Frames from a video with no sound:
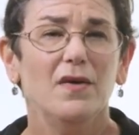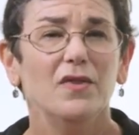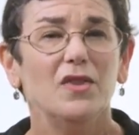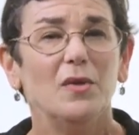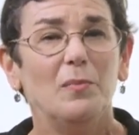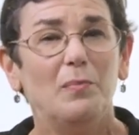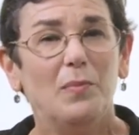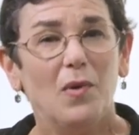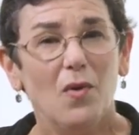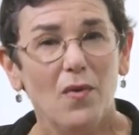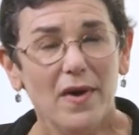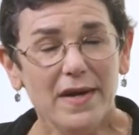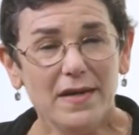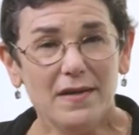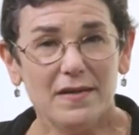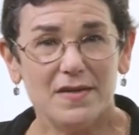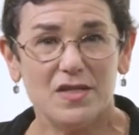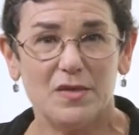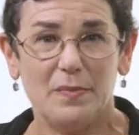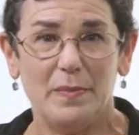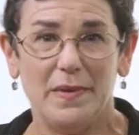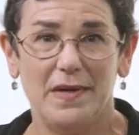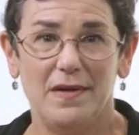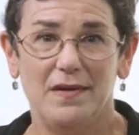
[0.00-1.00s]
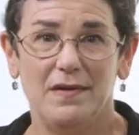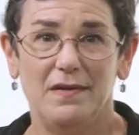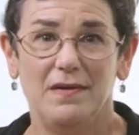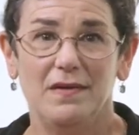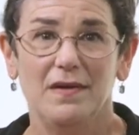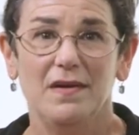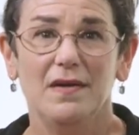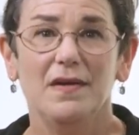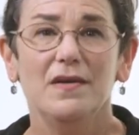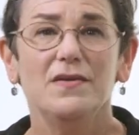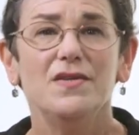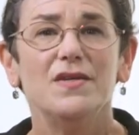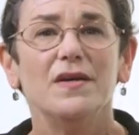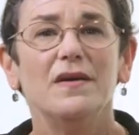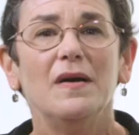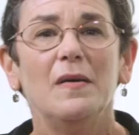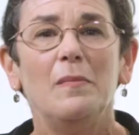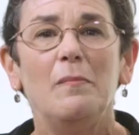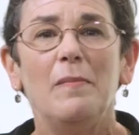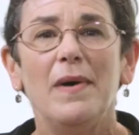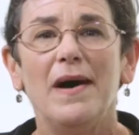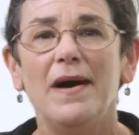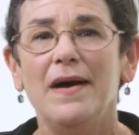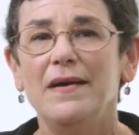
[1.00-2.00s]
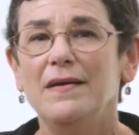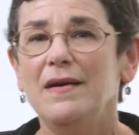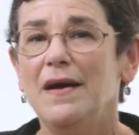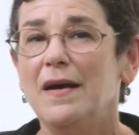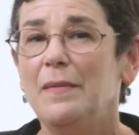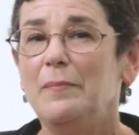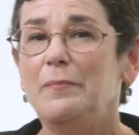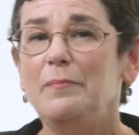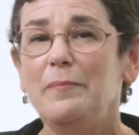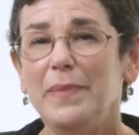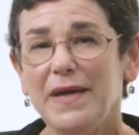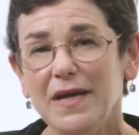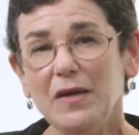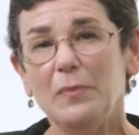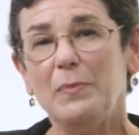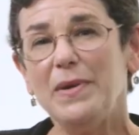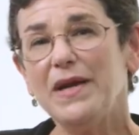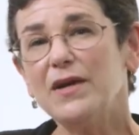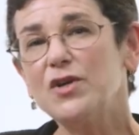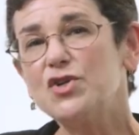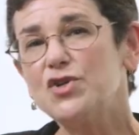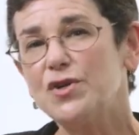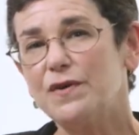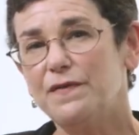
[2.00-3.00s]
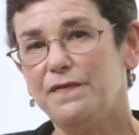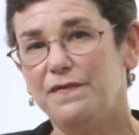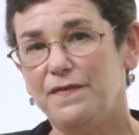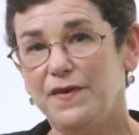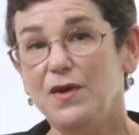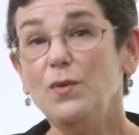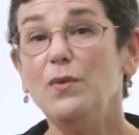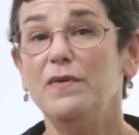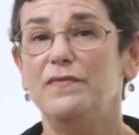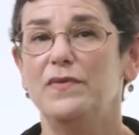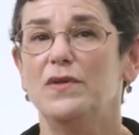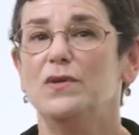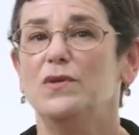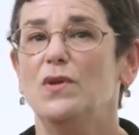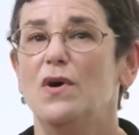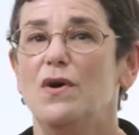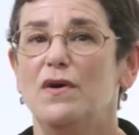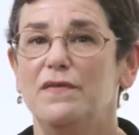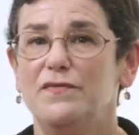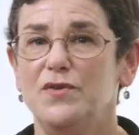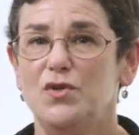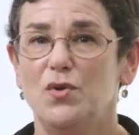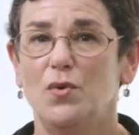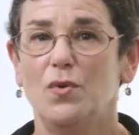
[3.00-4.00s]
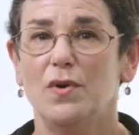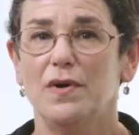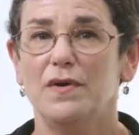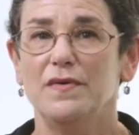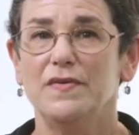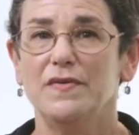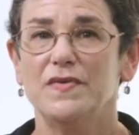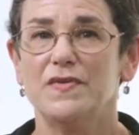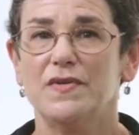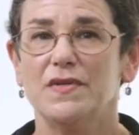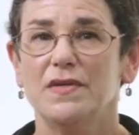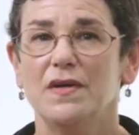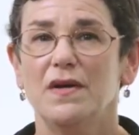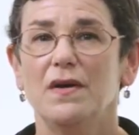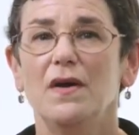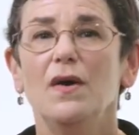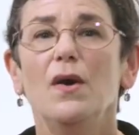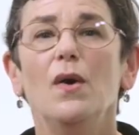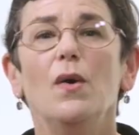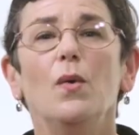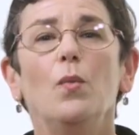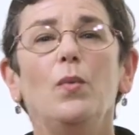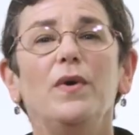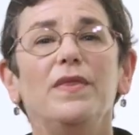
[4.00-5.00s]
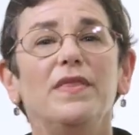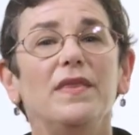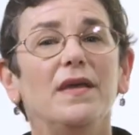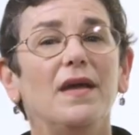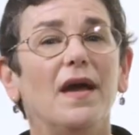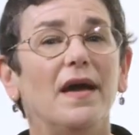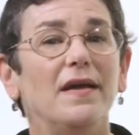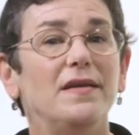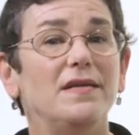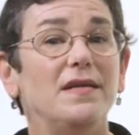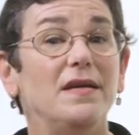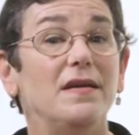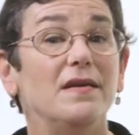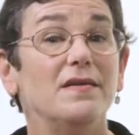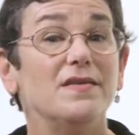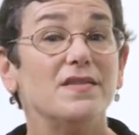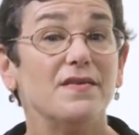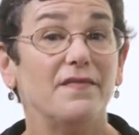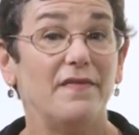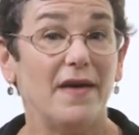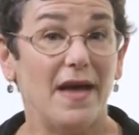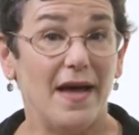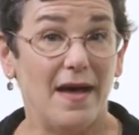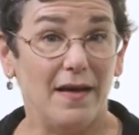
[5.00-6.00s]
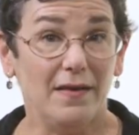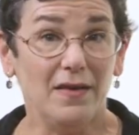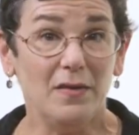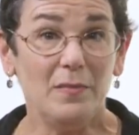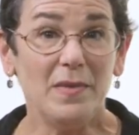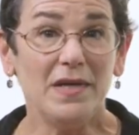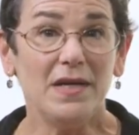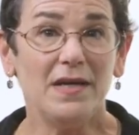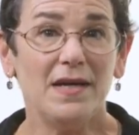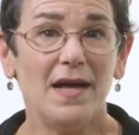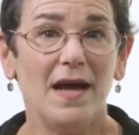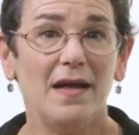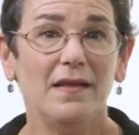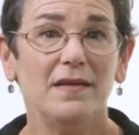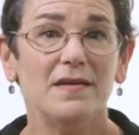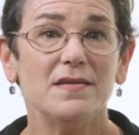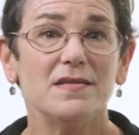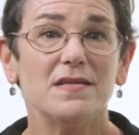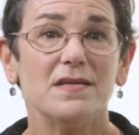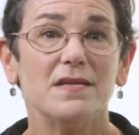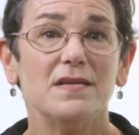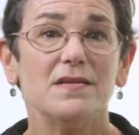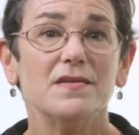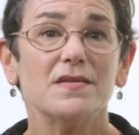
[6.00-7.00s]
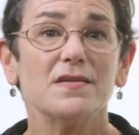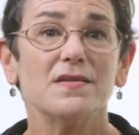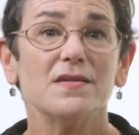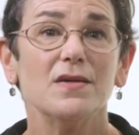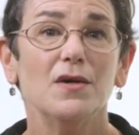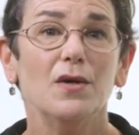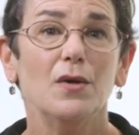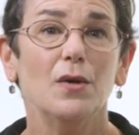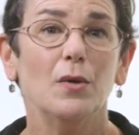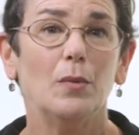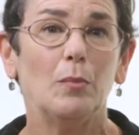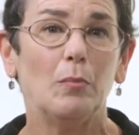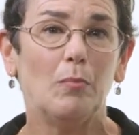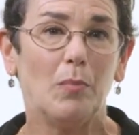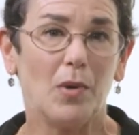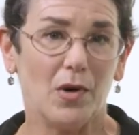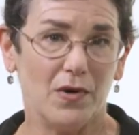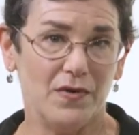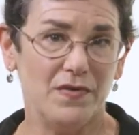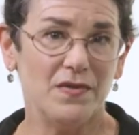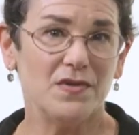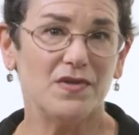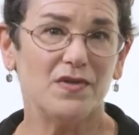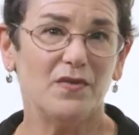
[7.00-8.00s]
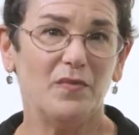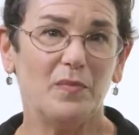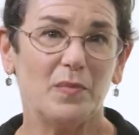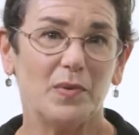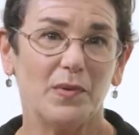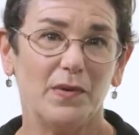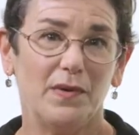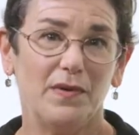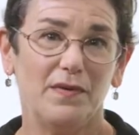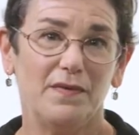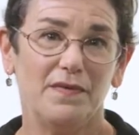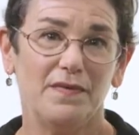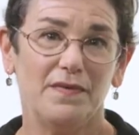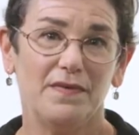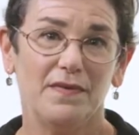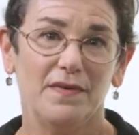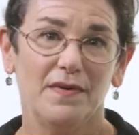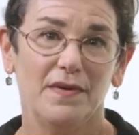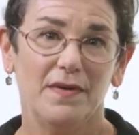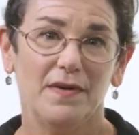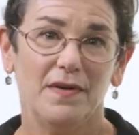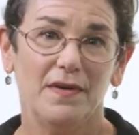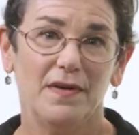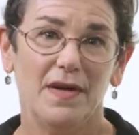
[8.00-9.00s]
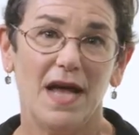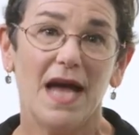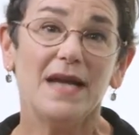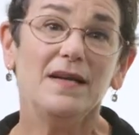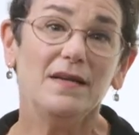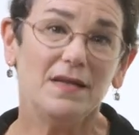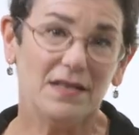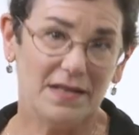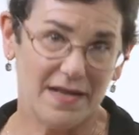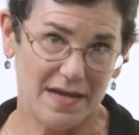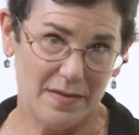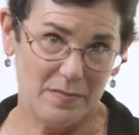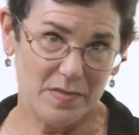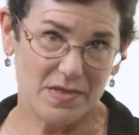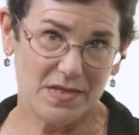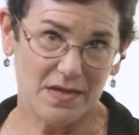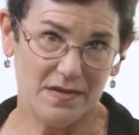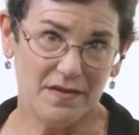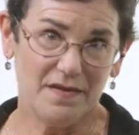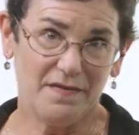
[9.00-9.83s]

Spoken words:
The point has been to combine a big-picture view of the law of torts with the ideas of element analysis, burdens of proof, and claims and